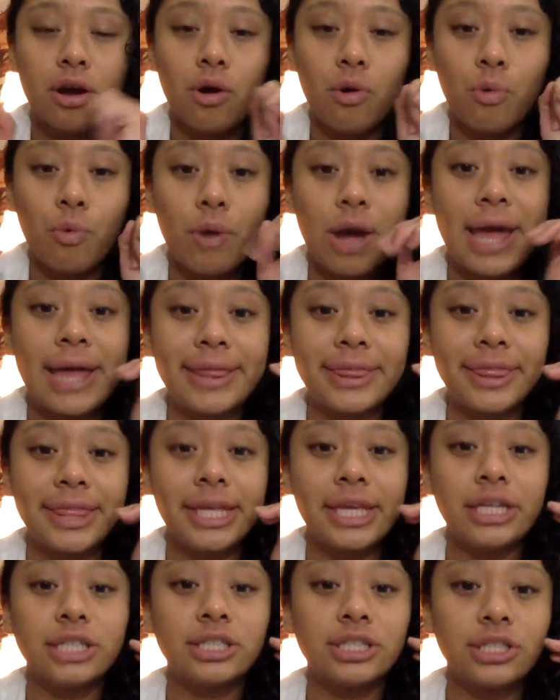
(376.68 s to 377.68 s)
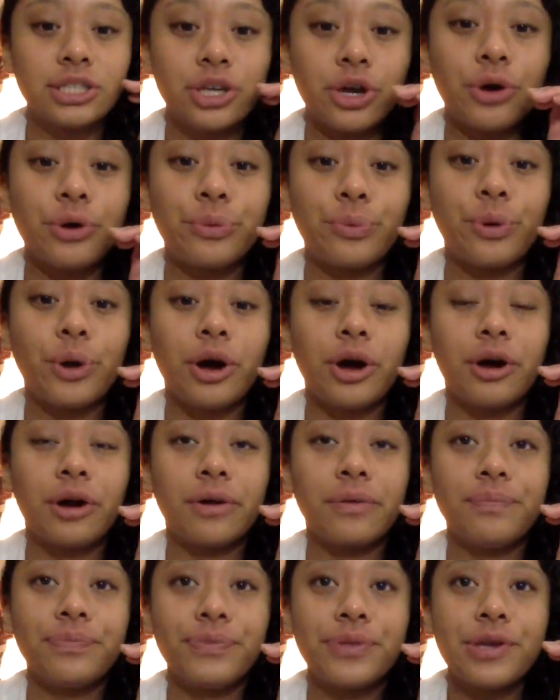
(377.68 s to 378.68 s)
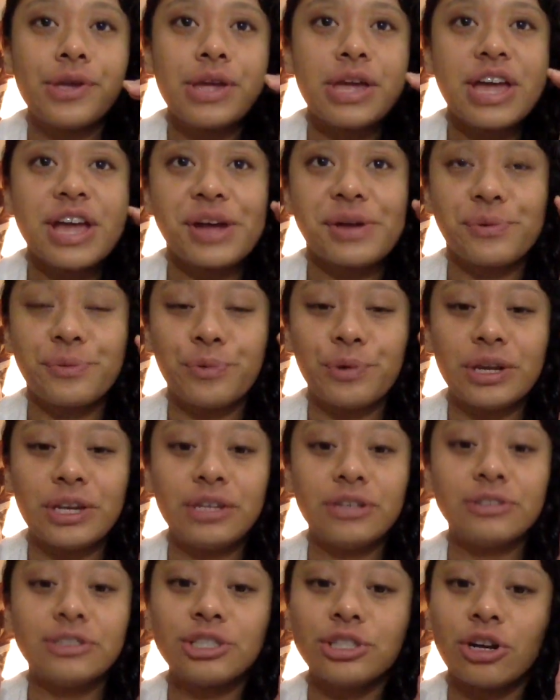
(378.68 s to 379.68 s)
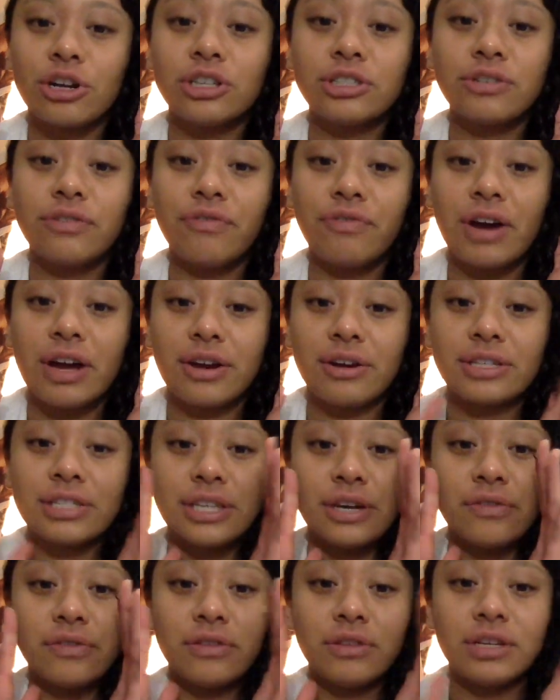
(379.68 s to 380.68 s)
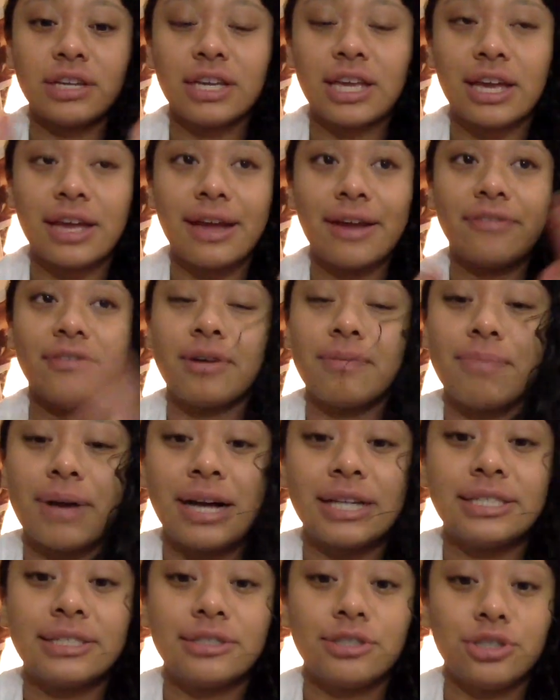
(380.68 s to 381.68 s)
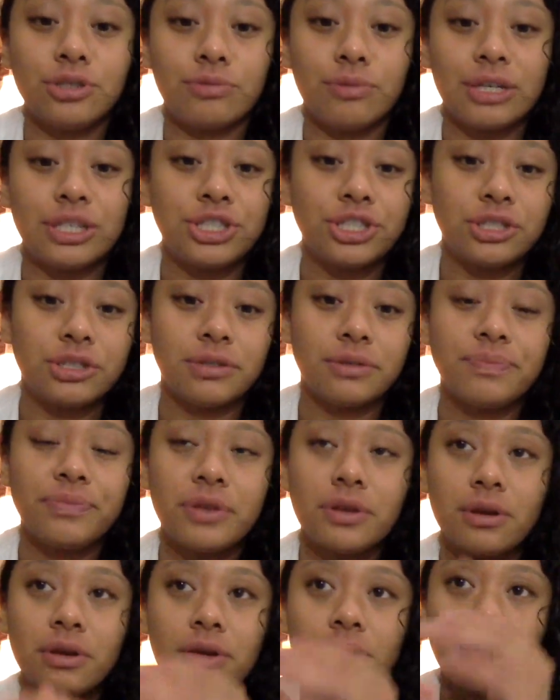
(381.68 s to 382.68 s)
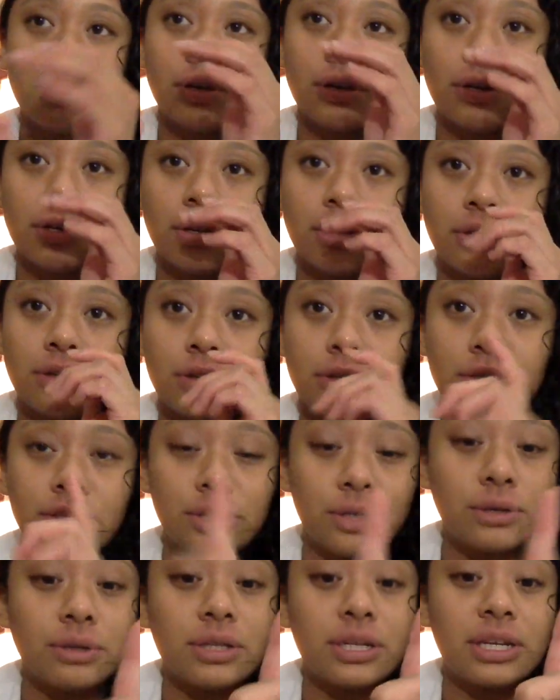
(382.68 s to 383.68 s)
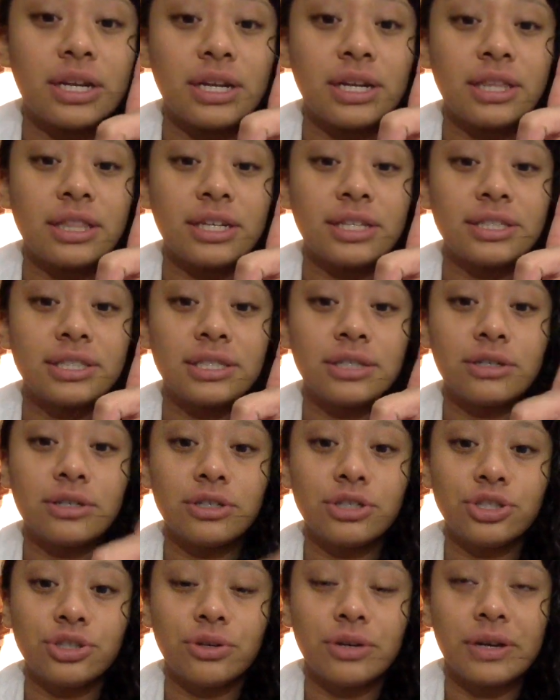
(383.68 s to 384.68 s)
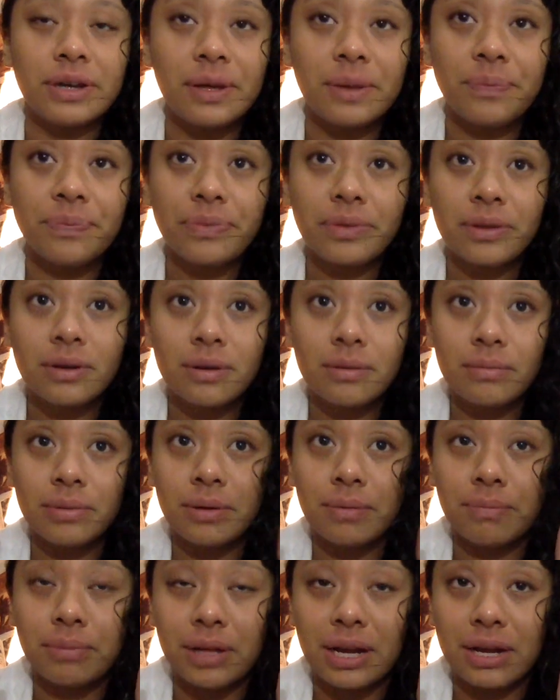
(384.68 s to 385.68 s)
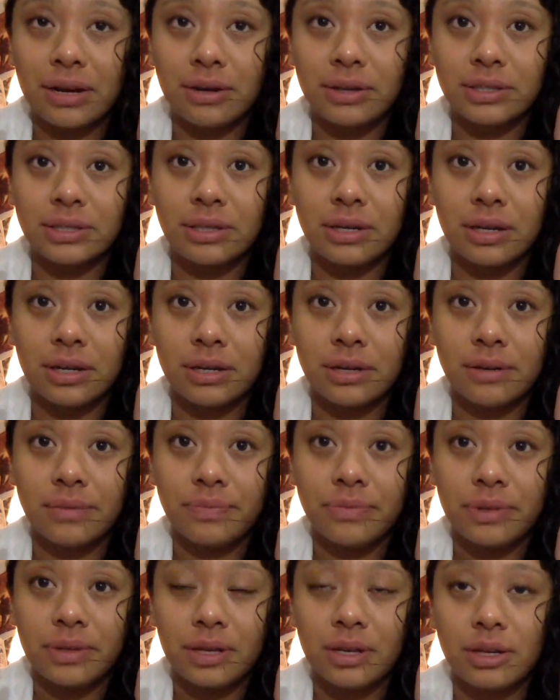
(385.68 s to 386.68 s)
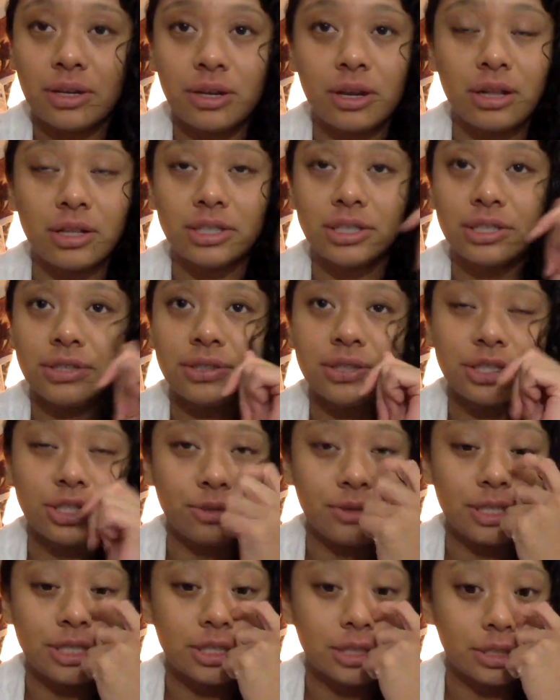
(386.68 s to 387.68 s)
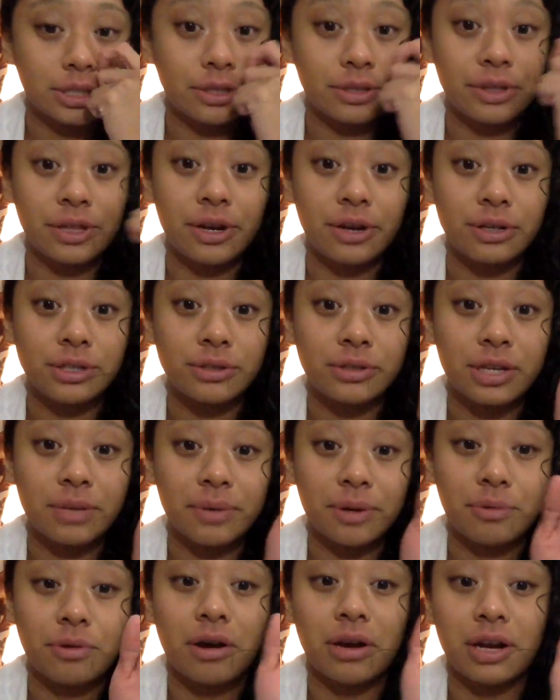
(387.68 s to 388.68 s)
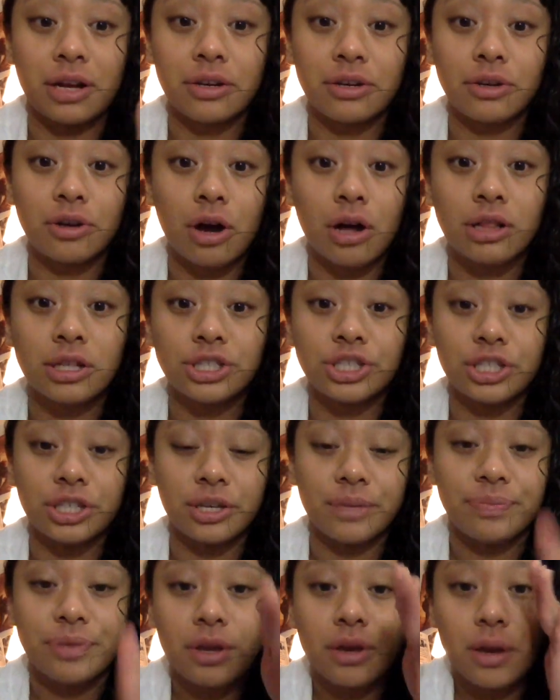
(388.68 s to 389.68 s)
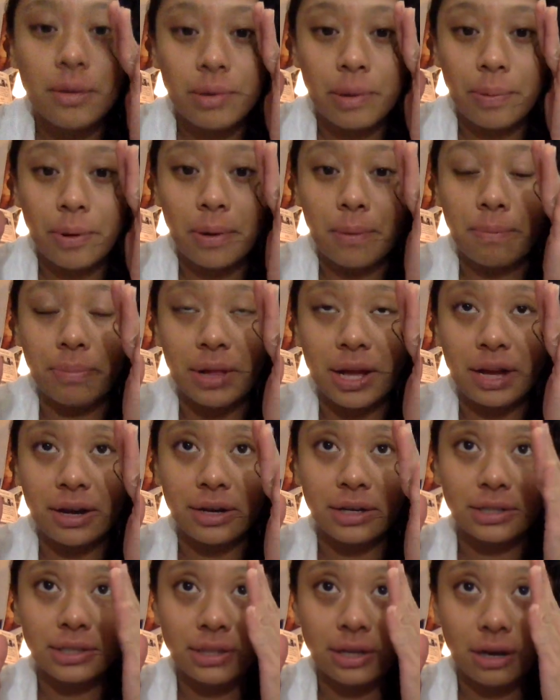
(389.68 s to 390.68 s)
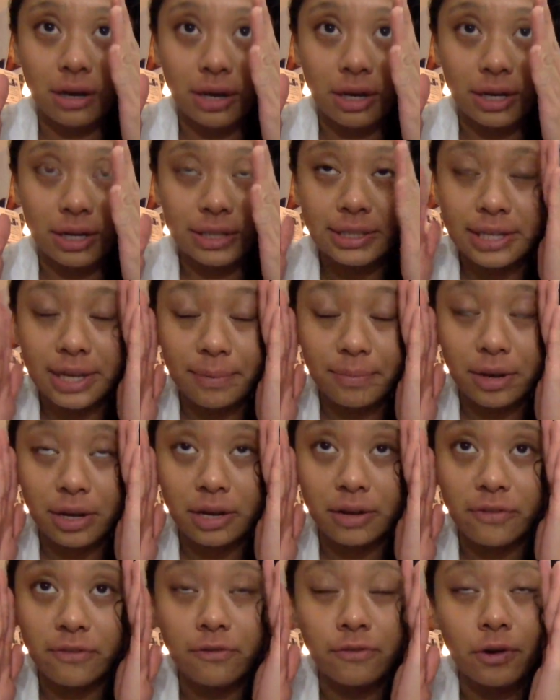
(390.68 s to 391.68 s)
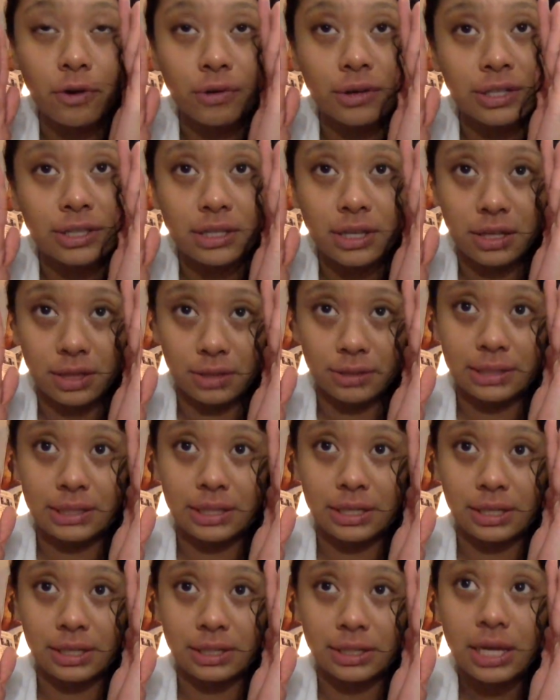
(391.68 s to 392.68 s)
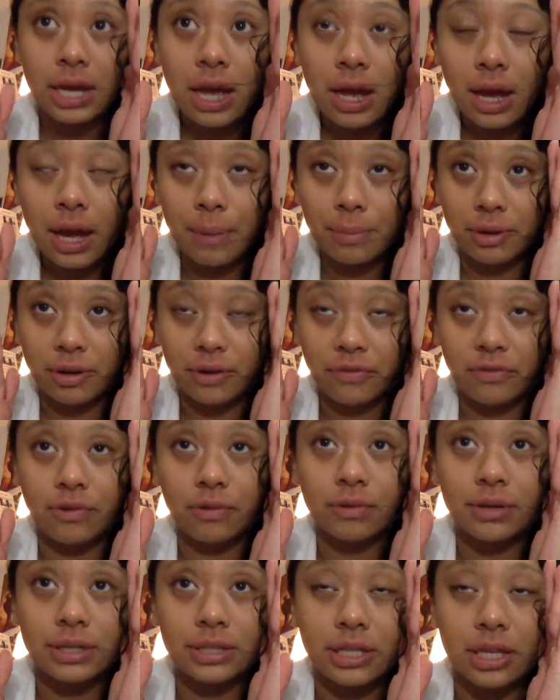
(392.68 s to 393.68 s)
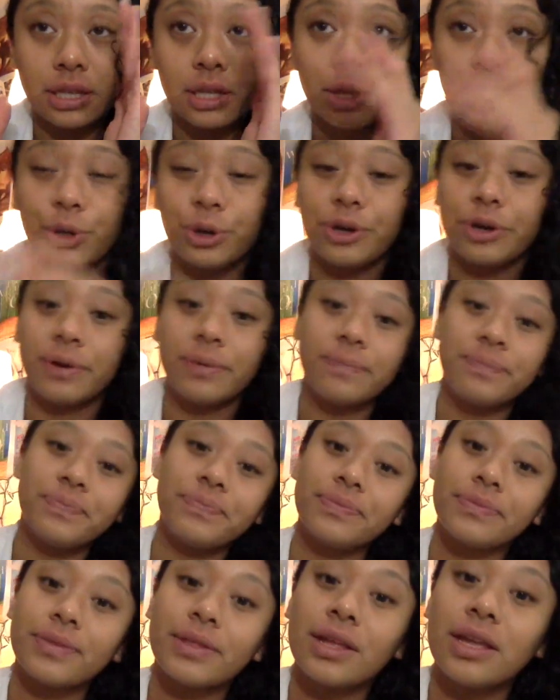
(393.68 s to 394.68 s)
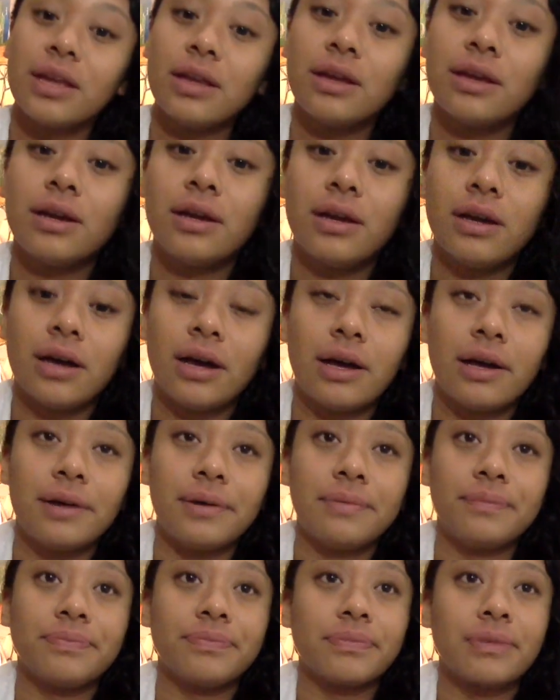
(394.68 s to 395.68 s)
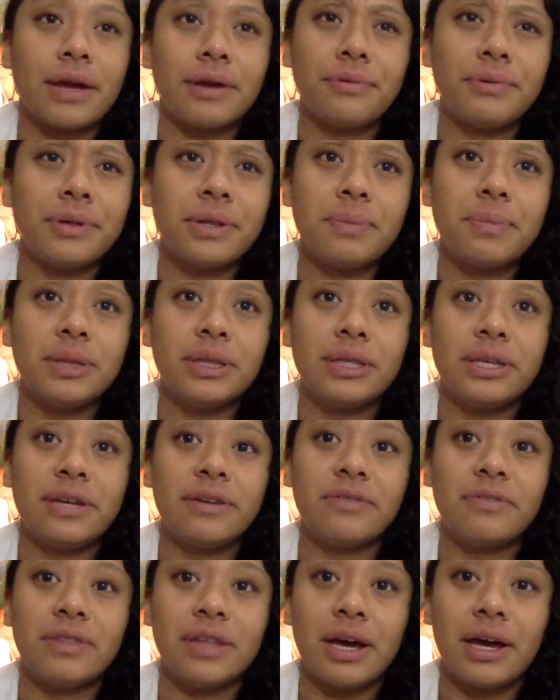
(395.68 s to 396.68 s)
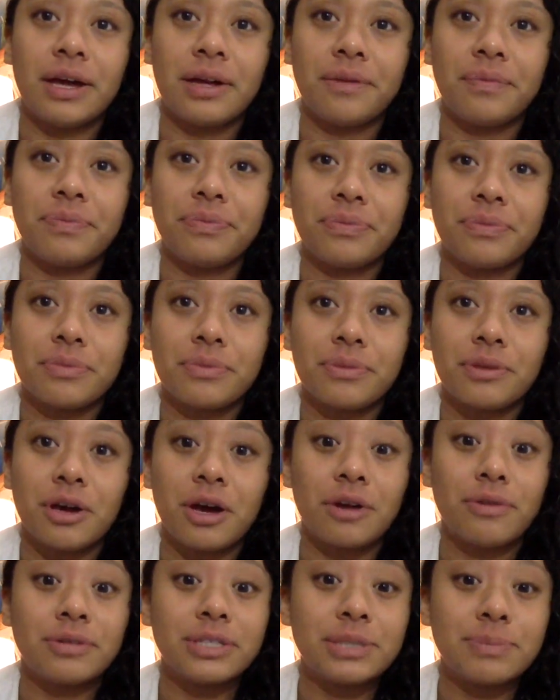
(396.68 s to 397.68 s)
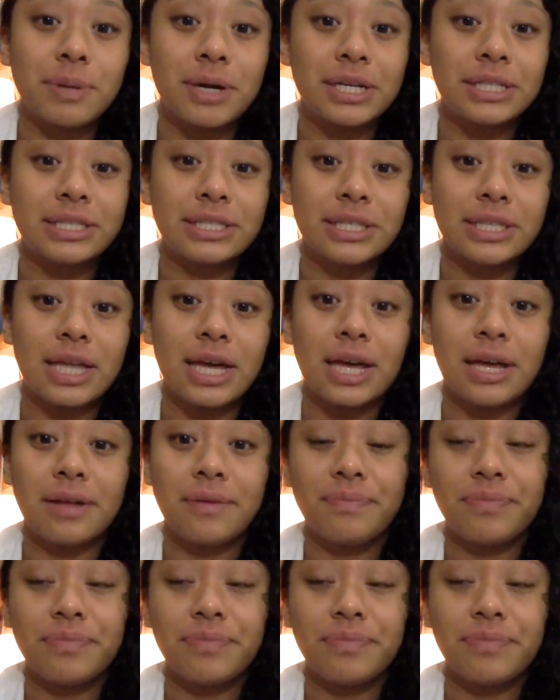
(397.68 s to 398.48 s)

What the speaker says: When things go wrong and when you start to find yourself looking at every bad situation, don't let anything steal your joy. Put blinders on. Acknowledge those situations are there. Don't get me wrong. Acknowledge it. But put blinders on and say, I'm not going to focus on those things. I'm going to focus on the Lord. I really believe that God responds to that.